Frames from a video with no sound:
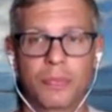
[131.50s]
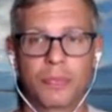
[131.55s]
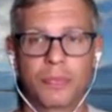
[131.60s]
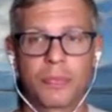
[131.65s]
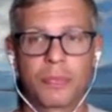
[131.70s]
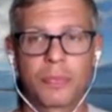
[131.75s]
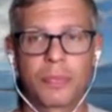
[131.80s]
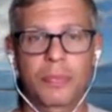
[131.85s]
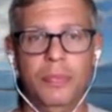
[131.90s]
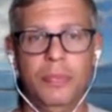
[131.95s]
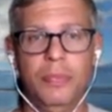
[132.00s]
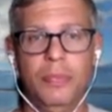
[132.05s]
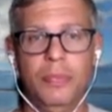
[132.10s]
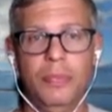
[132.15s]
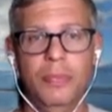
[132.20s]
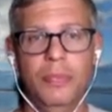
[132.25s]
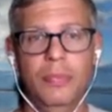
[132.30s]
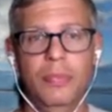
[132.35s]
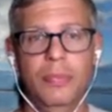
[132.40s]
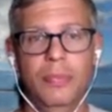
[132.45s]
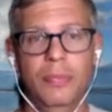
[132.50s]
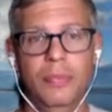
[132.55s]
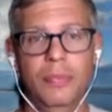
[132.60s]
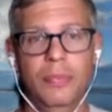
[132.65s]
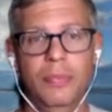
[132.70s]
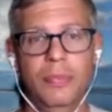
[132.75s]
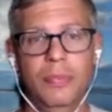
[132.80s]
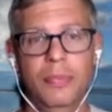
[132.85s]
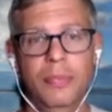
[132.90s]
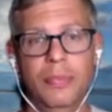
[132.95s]

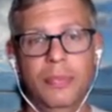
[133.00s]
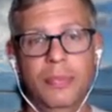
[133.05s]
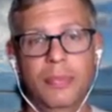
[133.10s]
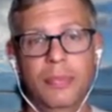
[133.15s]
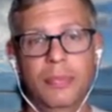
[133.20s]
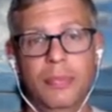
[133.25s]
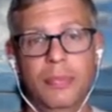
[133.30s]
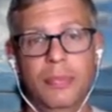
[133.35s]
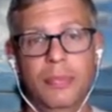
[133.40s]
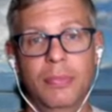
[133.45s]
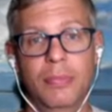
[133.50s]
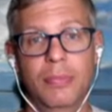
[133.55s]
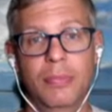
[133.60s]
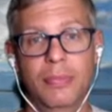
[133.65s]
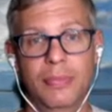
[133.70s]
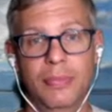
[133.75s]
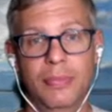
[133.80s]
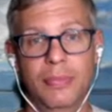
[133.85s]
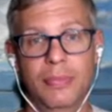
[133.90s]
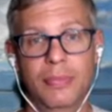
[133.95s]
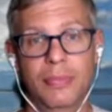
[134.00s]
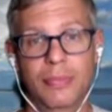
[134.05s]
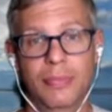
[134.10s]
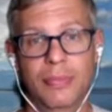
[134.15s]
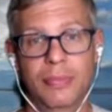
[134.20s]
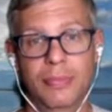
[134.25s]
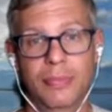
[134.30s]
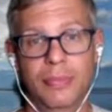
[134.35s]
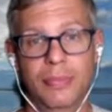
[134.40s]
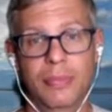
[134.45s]

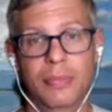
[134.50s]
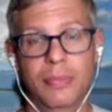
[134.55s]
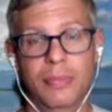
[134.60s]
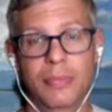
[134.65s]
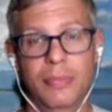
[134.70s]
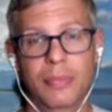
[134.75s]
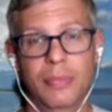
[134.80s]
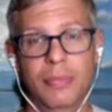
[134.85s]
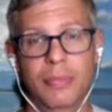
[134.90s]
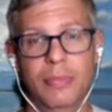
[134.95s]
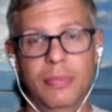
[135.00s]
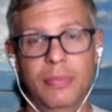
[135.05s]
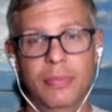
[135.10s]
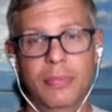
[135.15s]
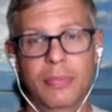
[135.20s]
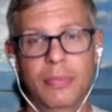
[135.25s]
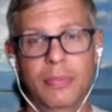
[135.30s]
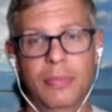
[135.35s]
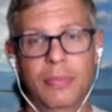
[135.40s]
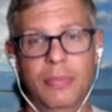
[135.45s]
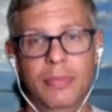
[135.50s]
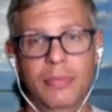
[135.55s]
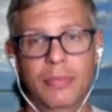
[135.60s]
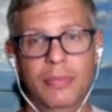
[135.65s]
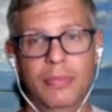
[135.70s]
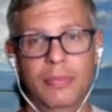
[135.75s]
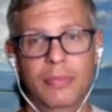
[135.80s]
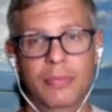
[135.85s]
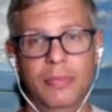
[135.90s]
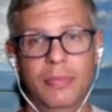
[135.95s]

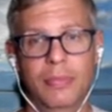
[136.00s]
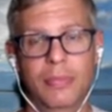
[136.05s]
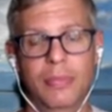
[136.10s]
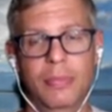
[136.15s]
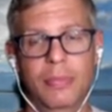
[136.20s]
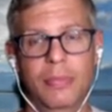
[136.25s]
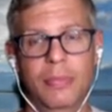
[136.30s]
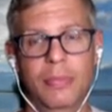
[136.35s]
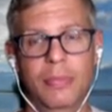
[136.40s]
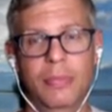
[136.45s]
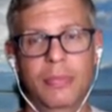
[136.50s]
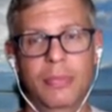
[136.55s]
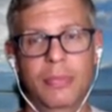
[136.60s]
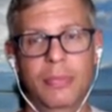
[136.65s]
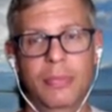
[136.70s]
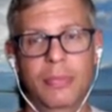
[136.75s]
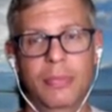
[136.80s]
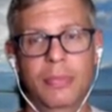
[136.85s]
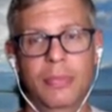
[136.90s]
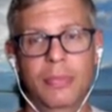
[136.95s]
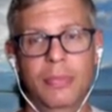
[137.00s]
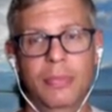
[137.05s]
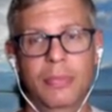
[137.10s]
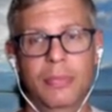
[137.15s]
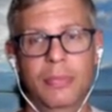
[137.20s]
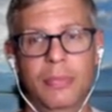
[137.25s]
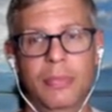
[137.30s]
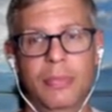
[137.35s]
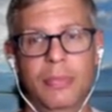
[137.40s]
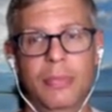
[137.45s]

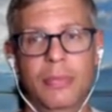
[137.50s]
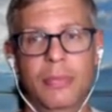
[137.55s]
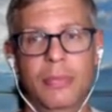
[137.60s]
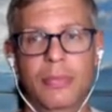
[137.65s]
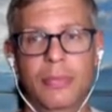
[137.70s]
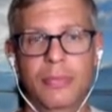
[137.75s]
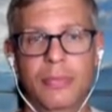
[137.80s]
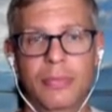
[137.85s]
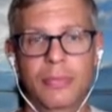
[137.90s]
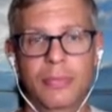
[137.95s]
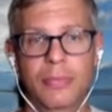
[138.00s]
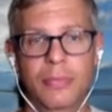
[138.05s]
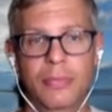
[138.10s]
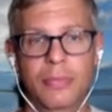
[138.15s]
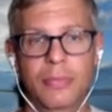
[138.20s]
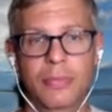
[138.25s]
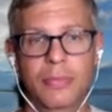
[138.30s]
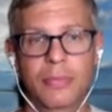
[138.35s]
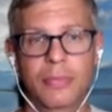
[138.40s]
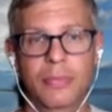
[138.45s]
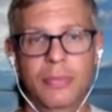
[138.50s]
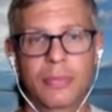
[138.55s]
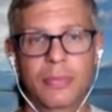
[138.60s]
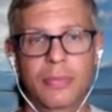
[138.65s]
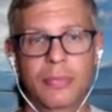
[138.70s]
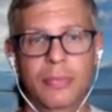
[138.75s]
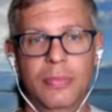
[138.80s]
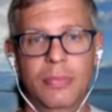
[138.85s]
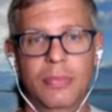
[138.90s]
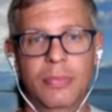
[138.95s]

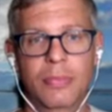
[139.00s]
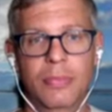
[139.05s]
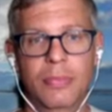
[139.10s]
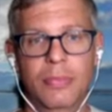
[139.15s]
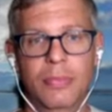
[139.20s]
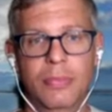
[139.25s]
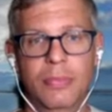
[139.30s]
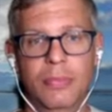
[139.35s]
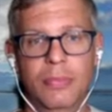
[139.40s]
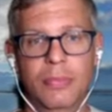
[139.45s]
The person shown says nothing.